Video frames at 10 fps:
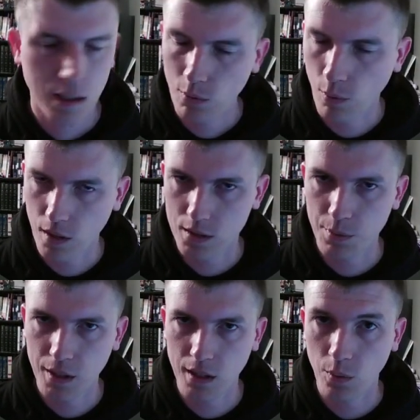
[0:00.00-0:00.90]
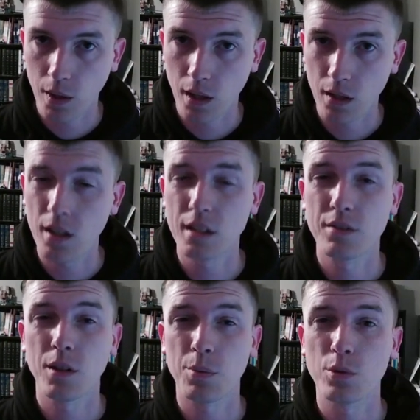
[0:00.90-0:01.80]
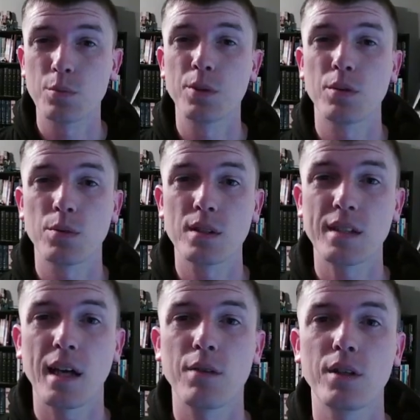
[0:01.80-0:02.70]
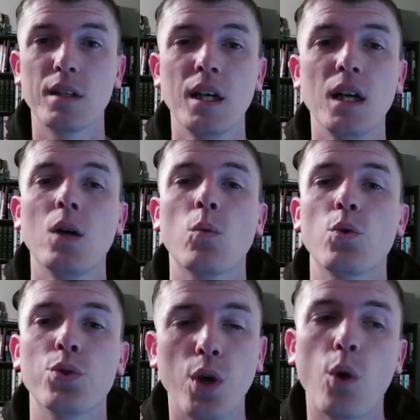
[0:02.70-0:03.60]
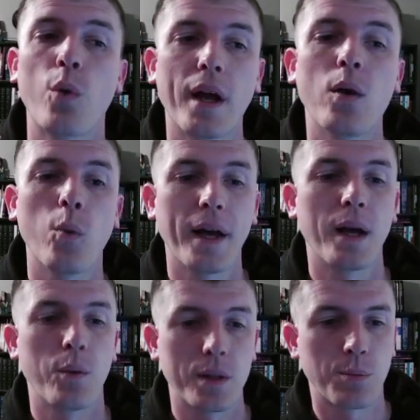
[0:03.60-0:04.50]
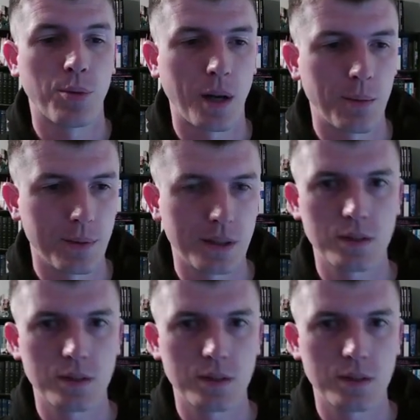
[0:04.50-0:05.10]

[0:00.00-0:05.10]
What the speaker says: We want it to be where a developer who's building with Savvy will know right away what the problem is.